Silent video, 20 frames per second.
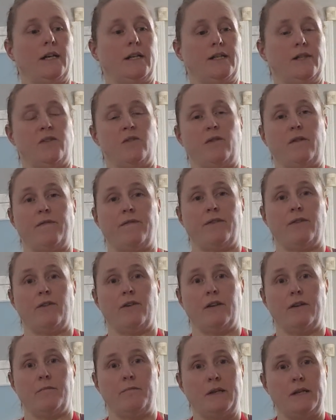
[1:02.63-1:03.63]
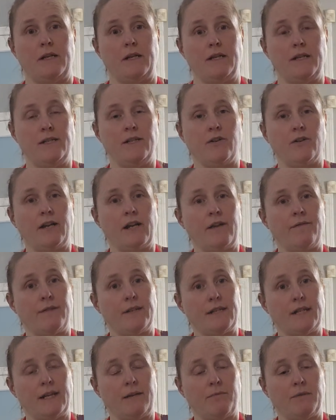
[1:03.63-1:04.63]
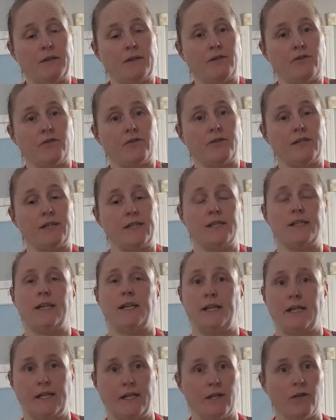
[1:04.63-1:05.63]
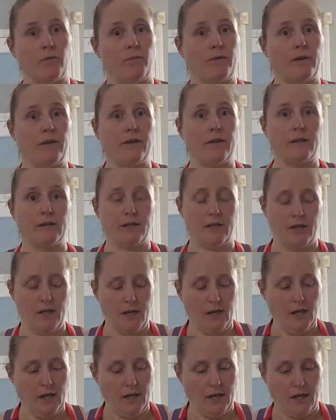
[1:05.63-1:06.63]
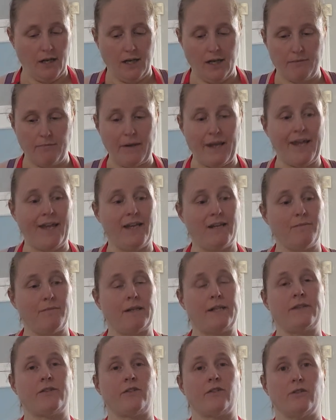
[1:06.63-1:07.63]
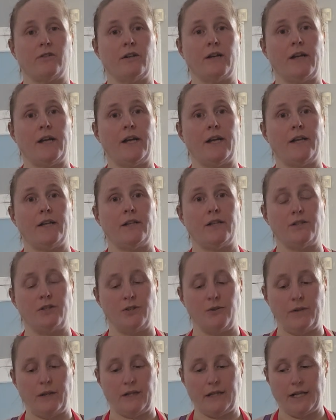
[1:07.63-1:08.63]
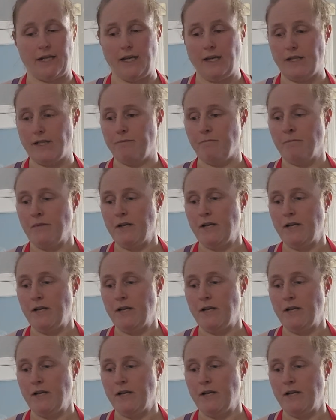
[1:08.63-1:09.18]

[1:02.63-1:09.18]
So I figured it'd be easier to have the stand mixer than standing here with my hand mixer and doing that.